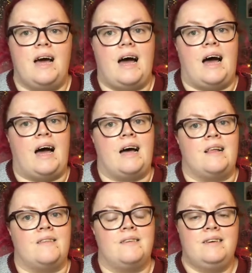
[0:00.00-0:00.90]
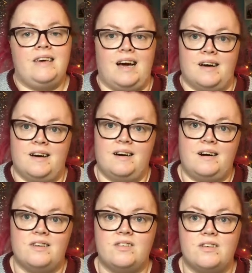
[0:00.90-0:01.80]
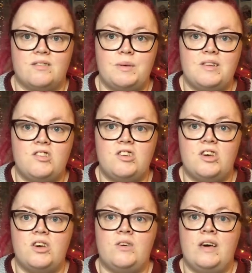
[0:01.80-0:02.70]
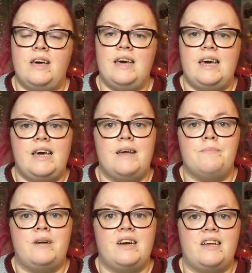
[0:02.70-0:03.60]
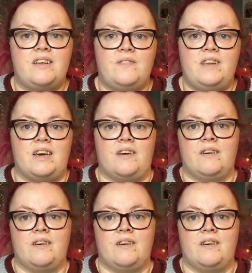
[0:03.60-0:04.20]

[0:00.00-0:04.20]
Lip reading: And yeah, I shall speak to you in my next video.